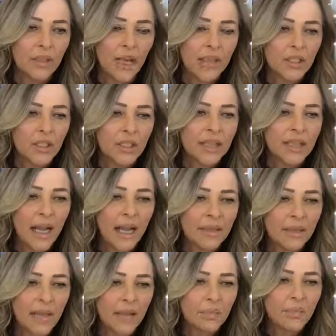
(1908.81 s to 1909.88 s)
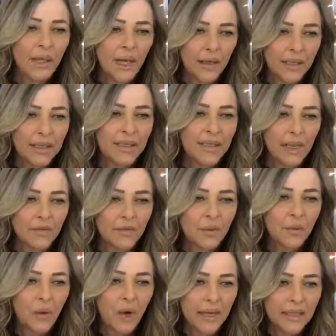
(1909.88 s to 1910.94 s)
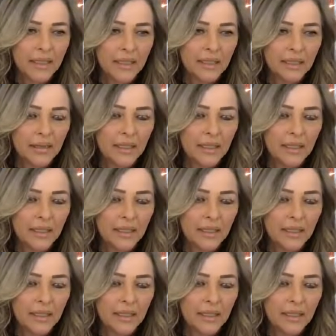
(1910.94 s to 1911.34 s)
I just said that parents have the right